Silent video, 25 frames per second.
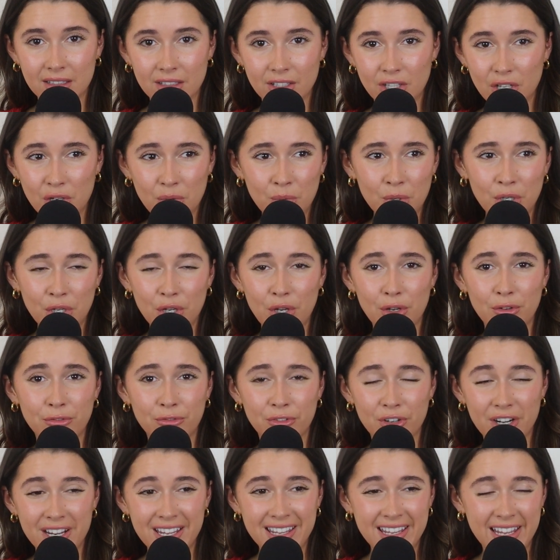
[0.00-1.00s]
You don't want to go
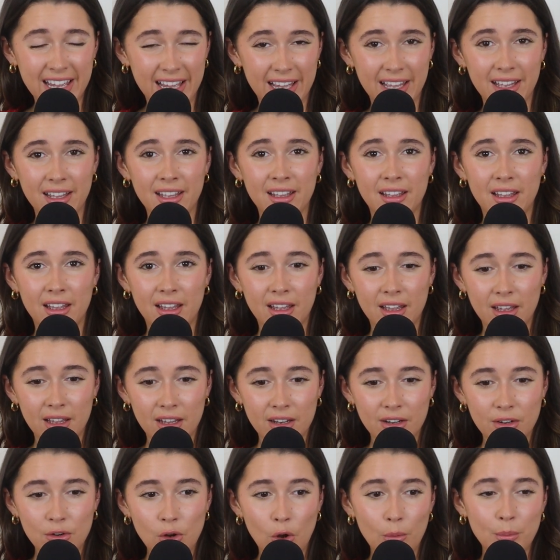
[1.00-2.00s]
for a year
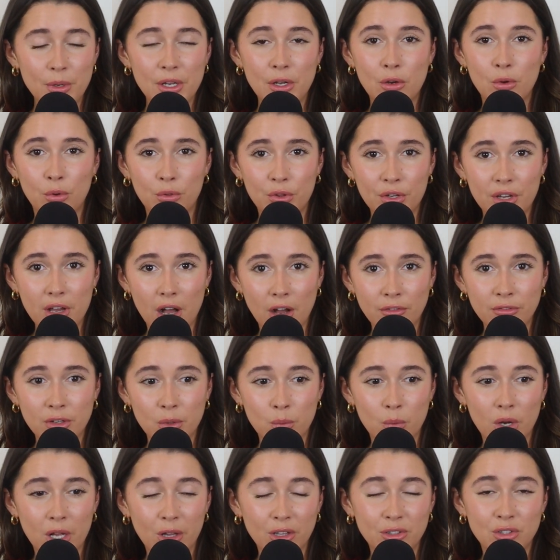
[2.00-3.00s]
not being called the
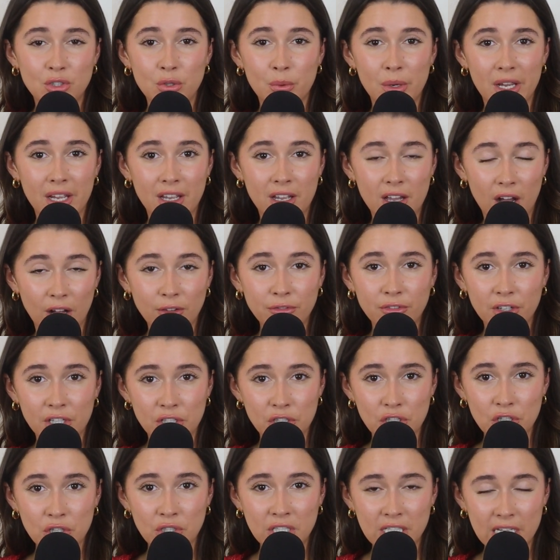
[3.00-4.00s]
girlfriend while doing
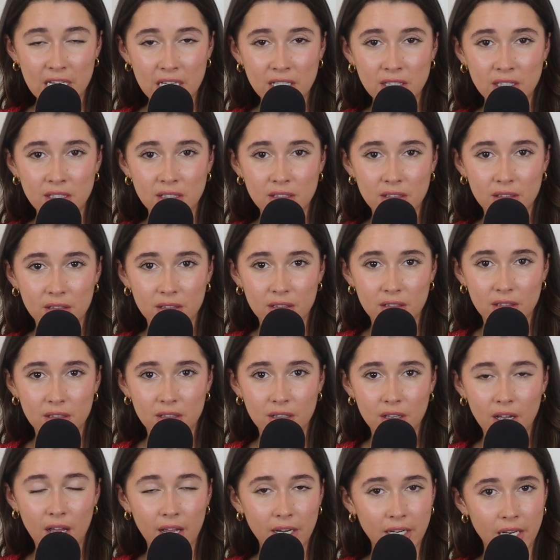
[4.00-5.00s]
girlfriend duties.
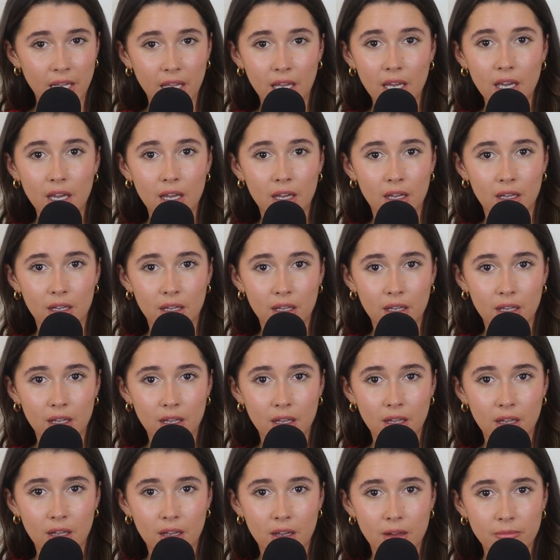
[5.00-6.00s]
Honey,
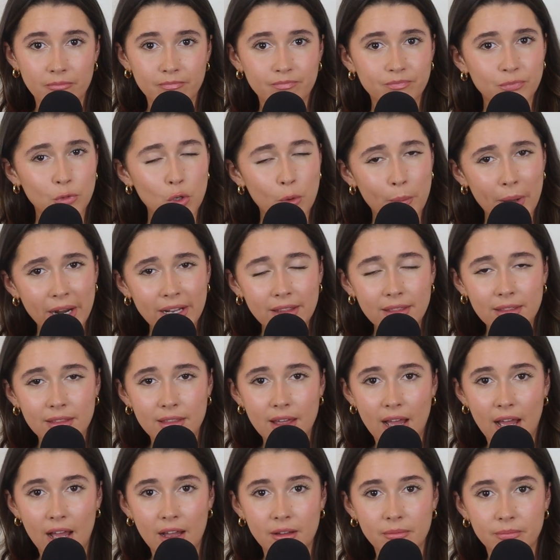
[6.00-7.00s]
you're better than
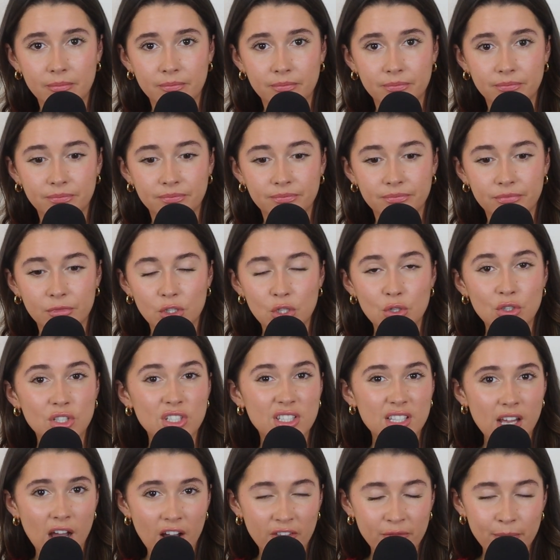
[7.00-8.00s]
that. You
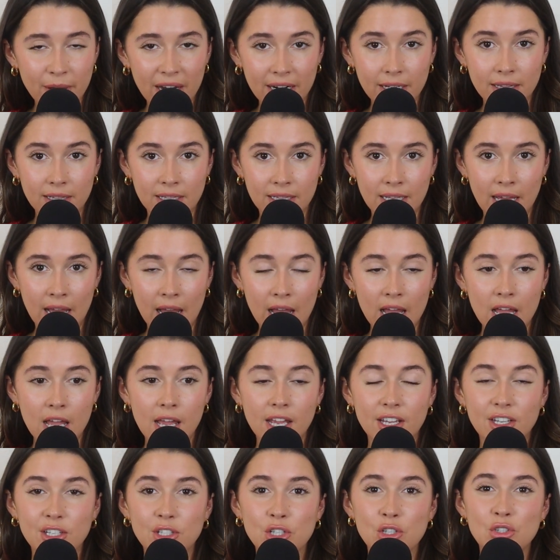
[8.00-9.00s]
deserve better than that.
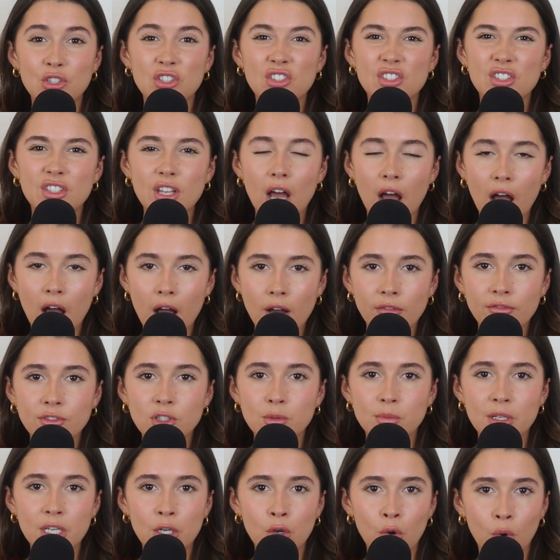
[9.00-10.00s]
And you deserve
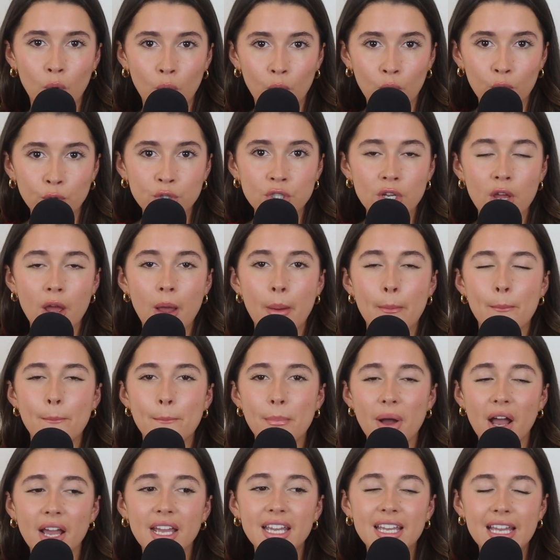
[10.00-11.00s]
to be called
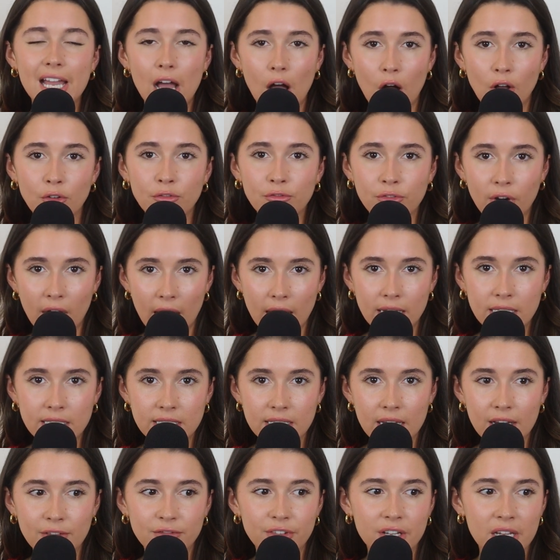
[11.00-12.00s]
my
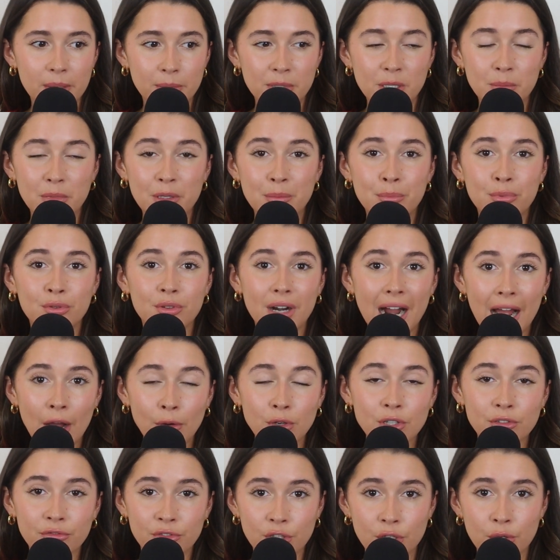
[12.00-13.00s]
girlfriend and for him to be
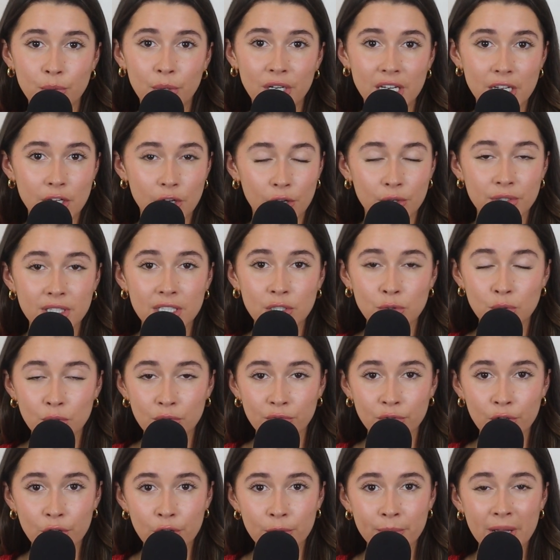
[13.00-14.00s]
proud of you when he goes into
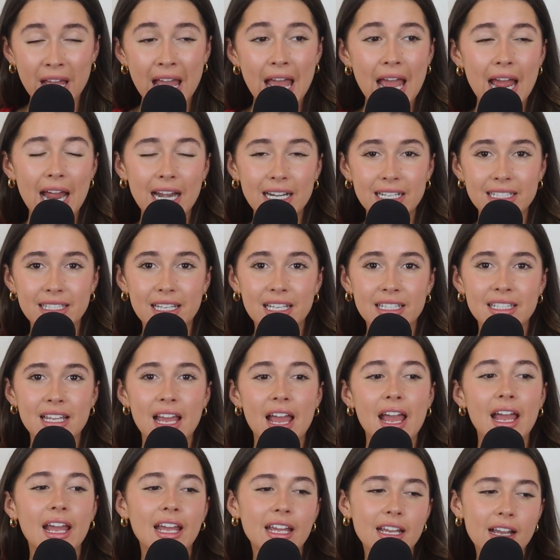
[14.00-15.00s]
a room and he says,
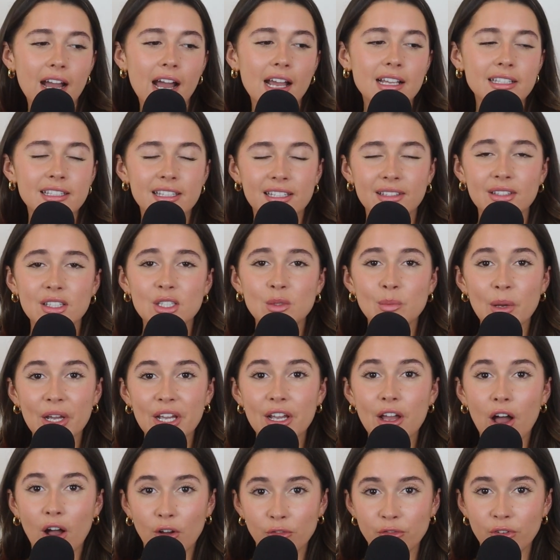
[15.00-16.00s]
hey guys, this is my
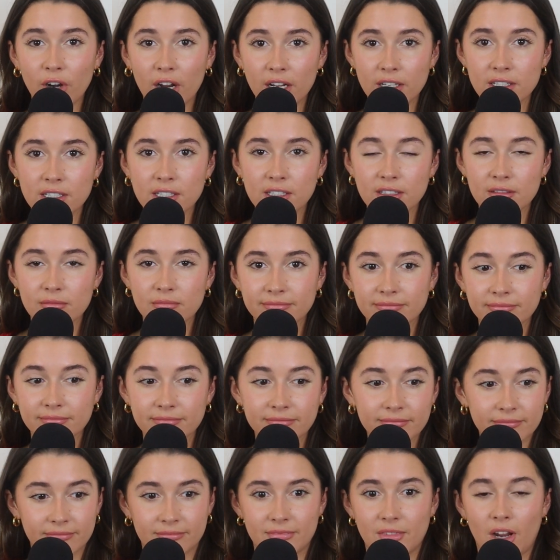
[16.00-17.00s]
girlfriend.
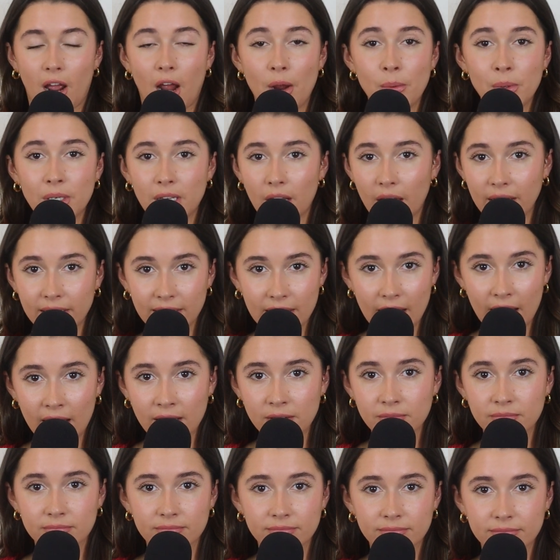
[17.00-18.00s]
I would like
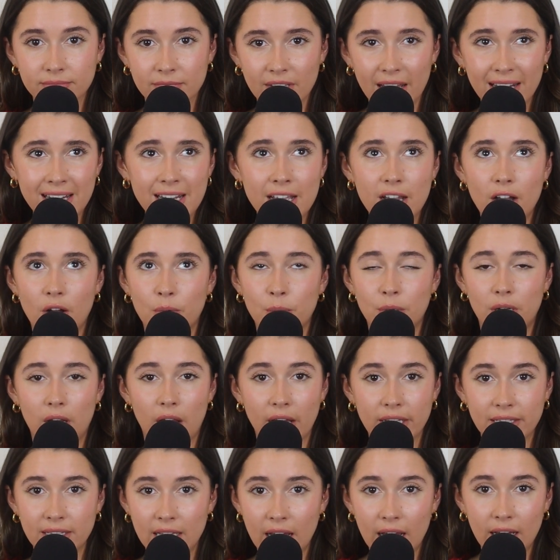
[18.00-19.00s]
that. Any girl would
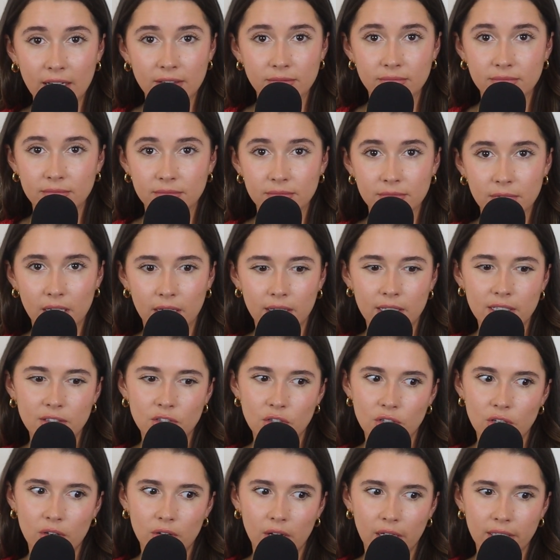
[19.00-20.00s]
like that. Unless
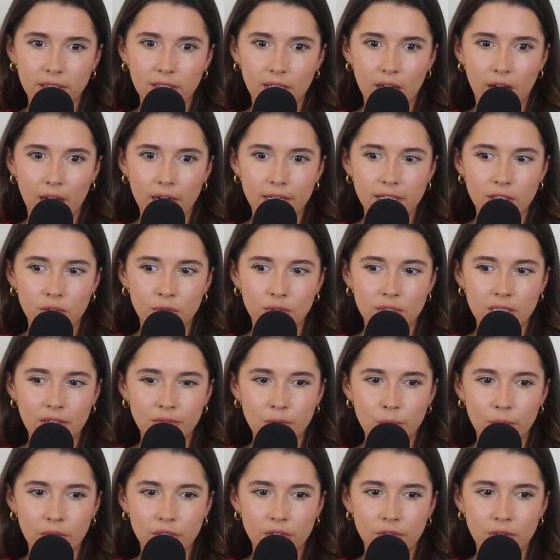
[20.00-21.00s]
you don't like the guy and he calls
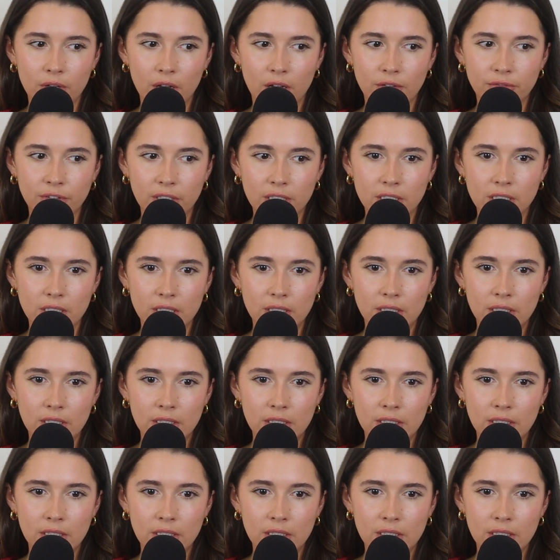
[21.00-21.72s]
everyone your girlfriend.